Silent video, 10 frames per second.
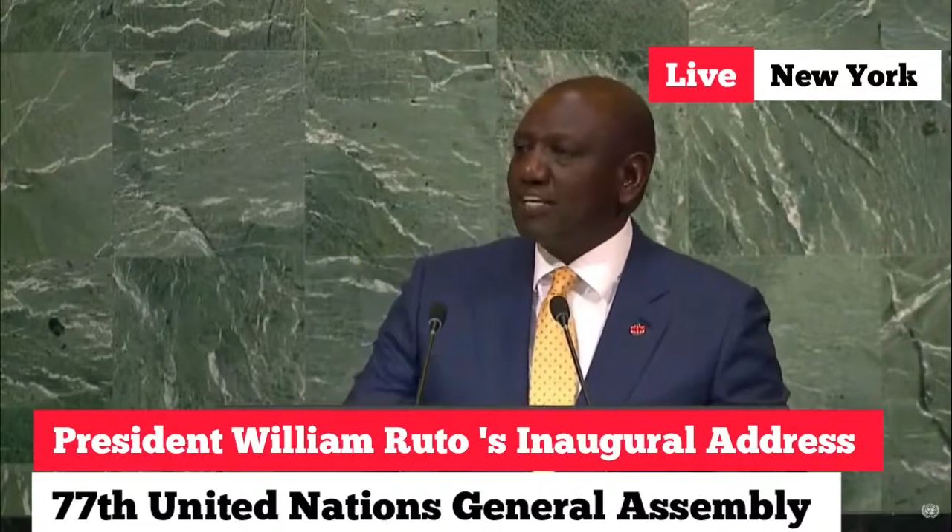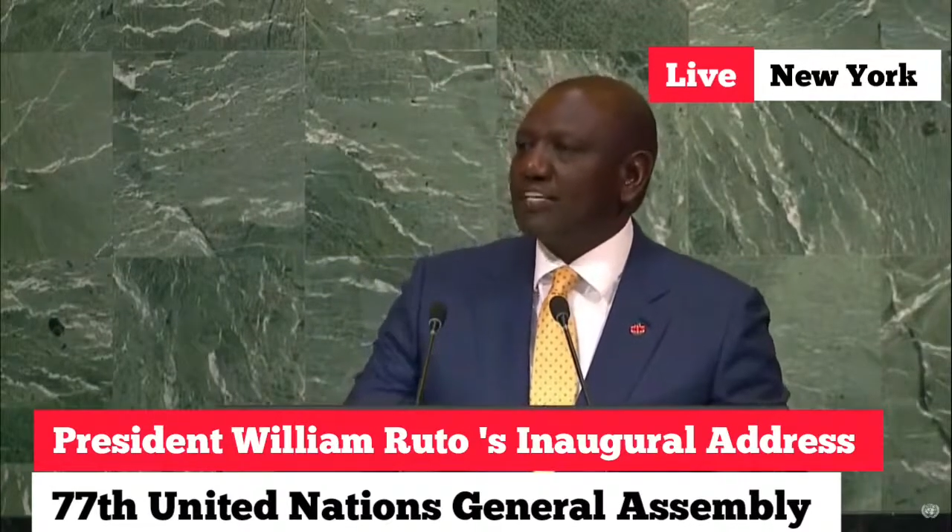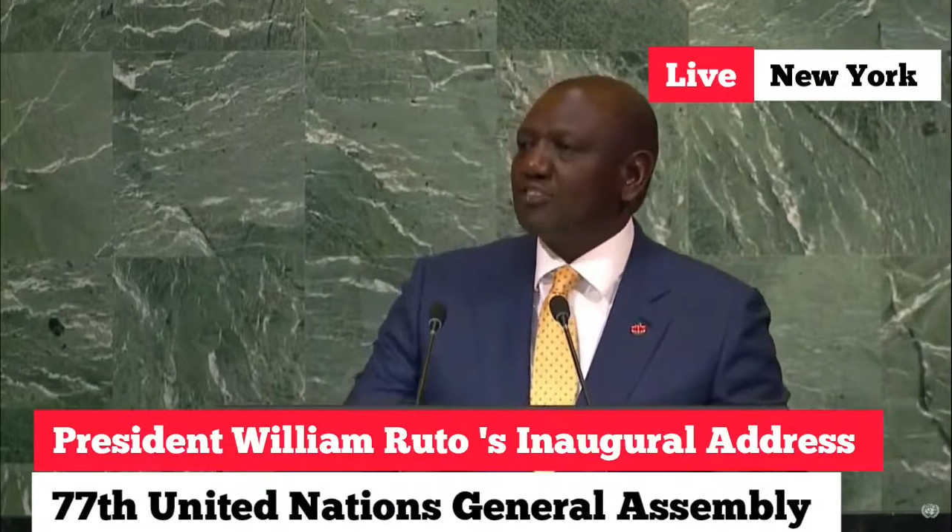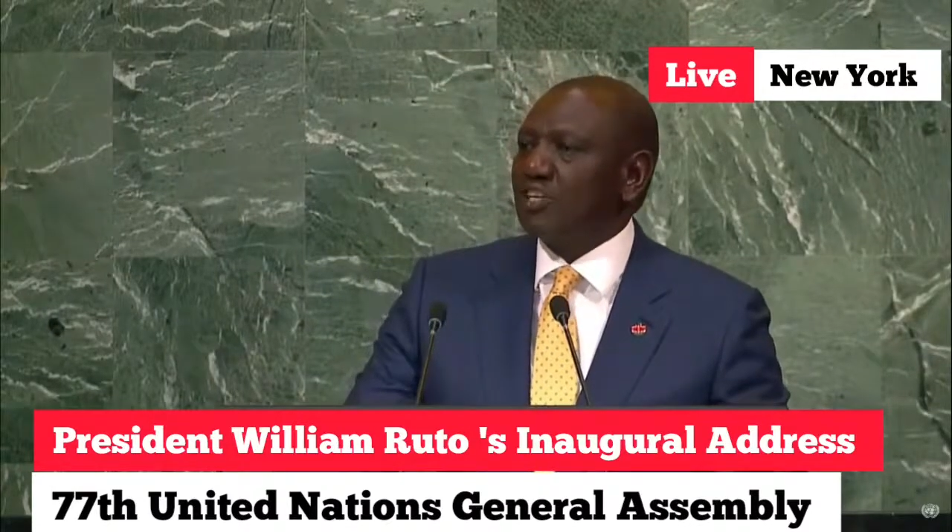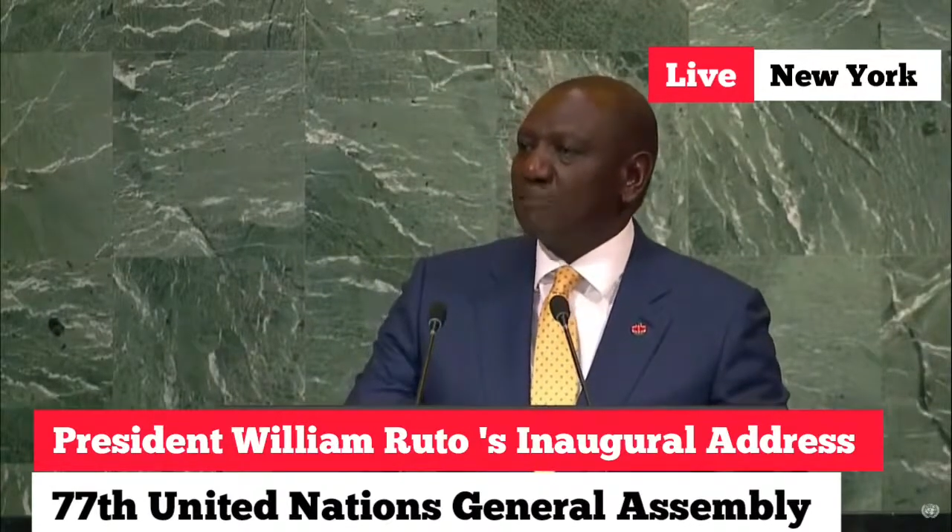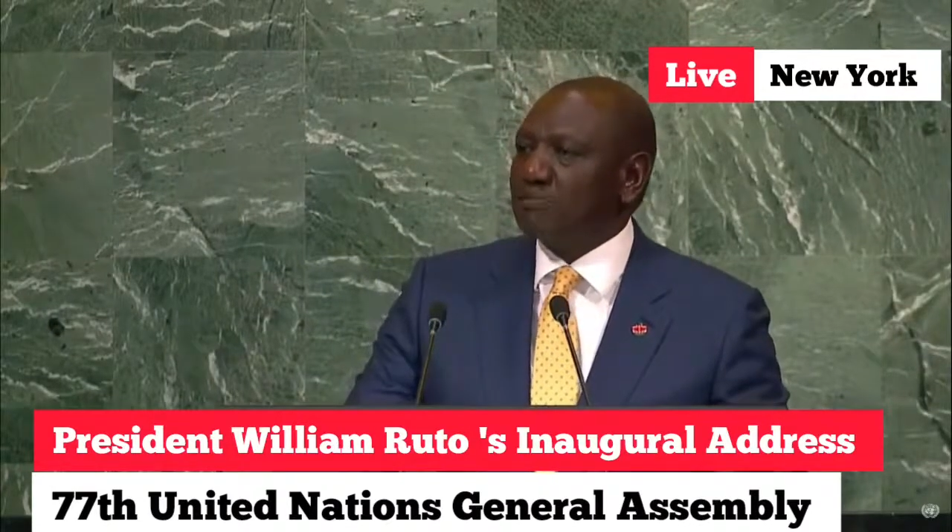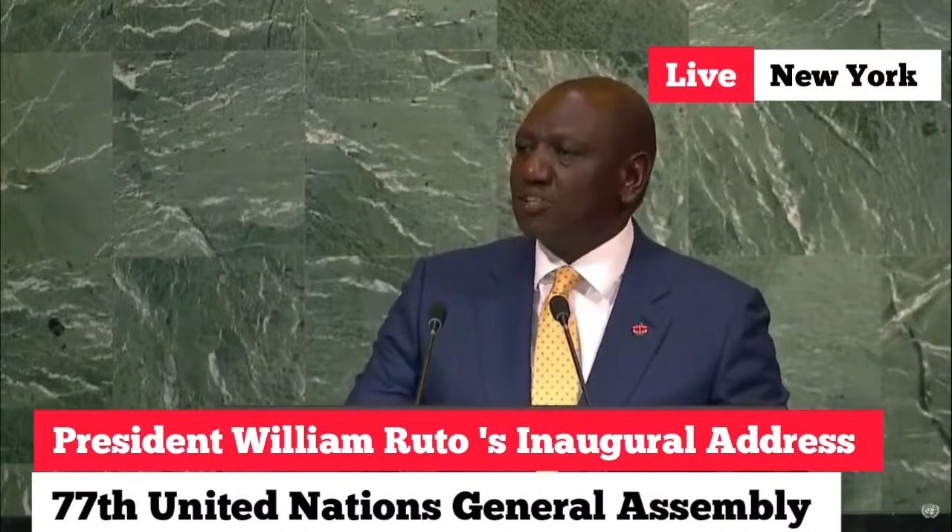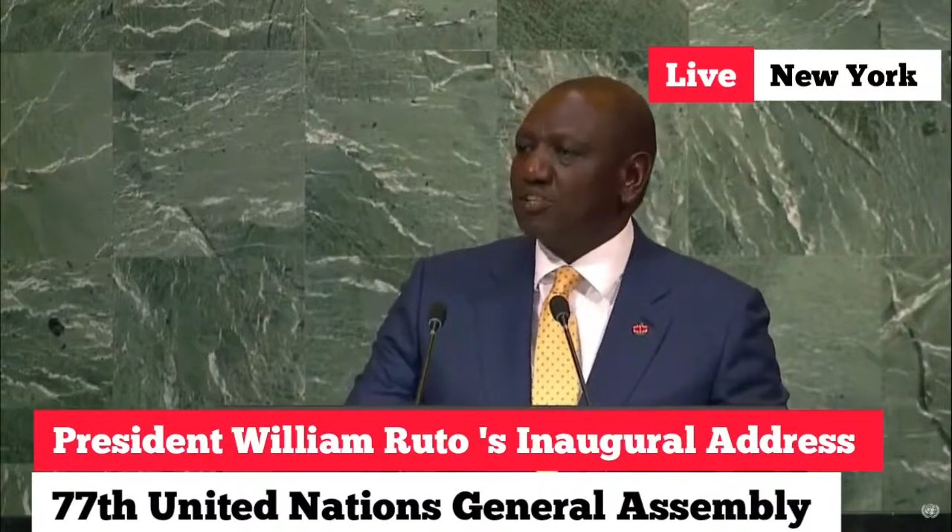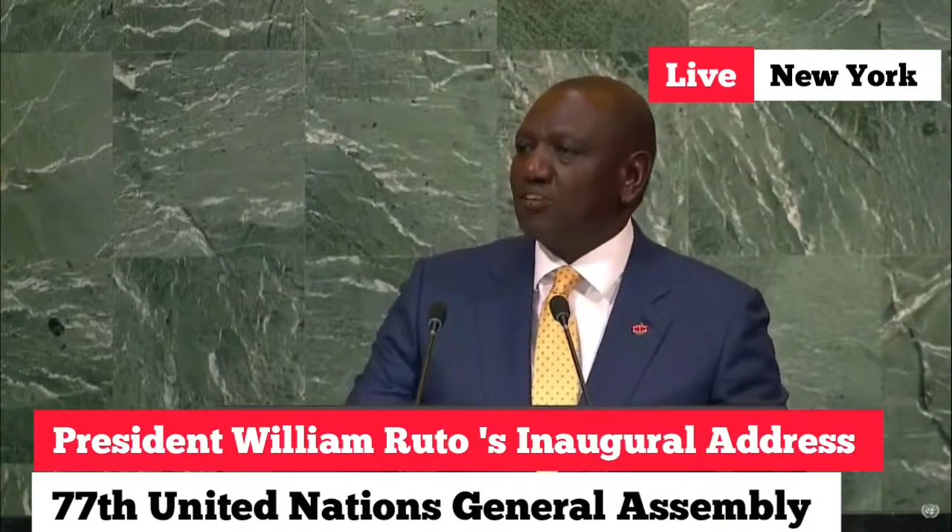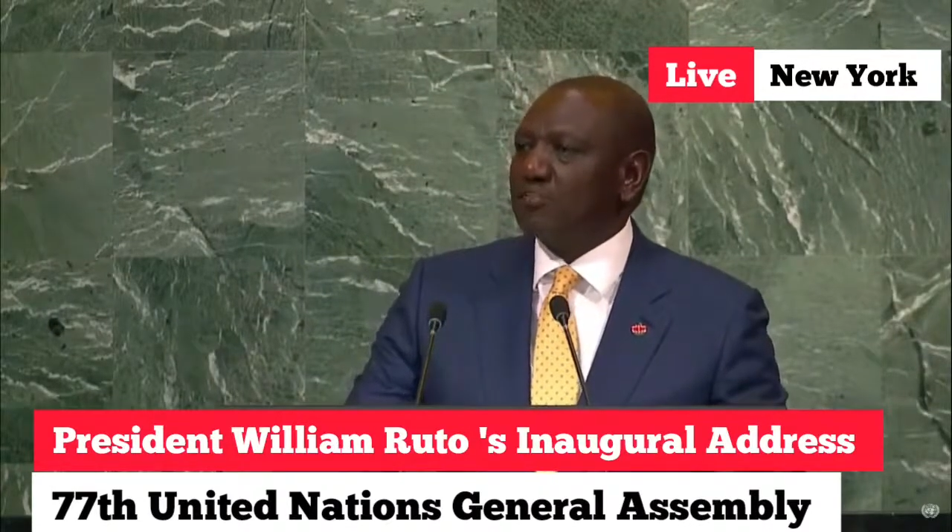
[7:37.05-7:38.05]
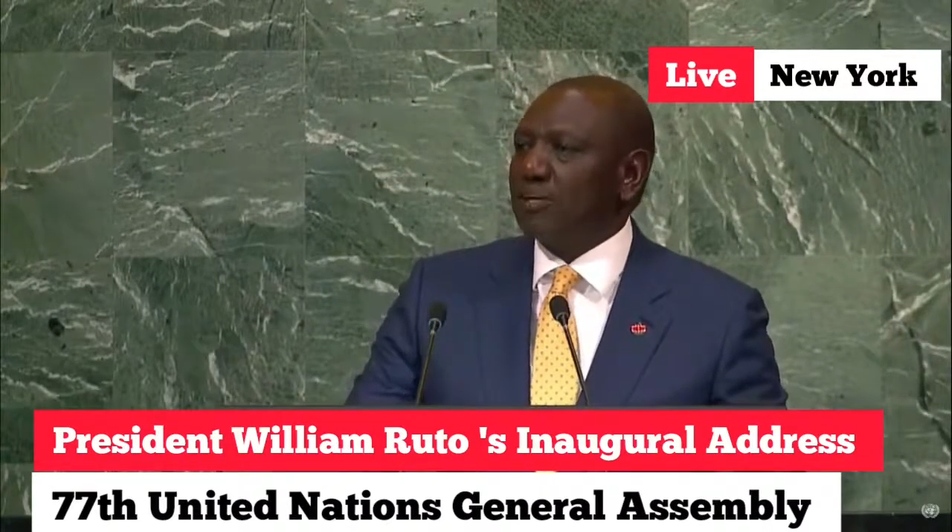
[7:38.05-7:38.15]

and disruption of